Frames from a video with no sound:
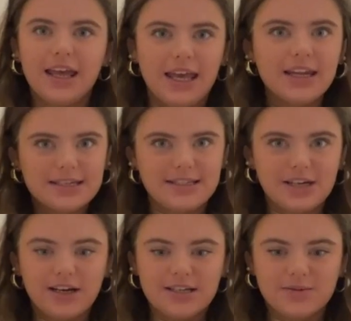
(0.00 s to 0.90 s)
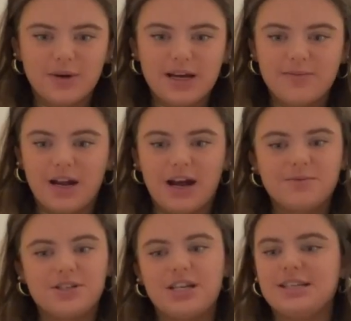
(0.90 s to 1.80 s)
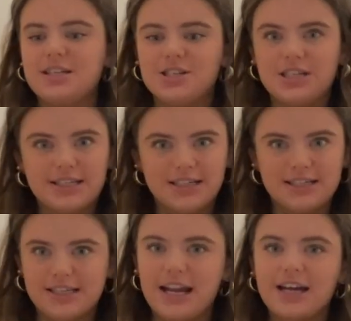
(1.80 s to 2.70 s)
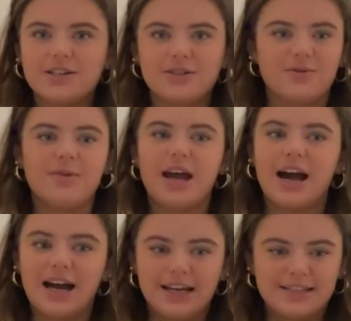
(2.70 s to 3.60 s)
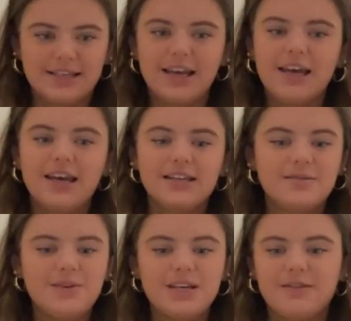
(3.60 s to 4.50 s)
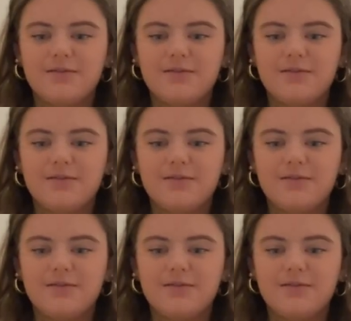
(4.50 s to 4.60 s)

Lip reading: in a serious way, but I'm just chasing Jesus, and I just want my eyes to be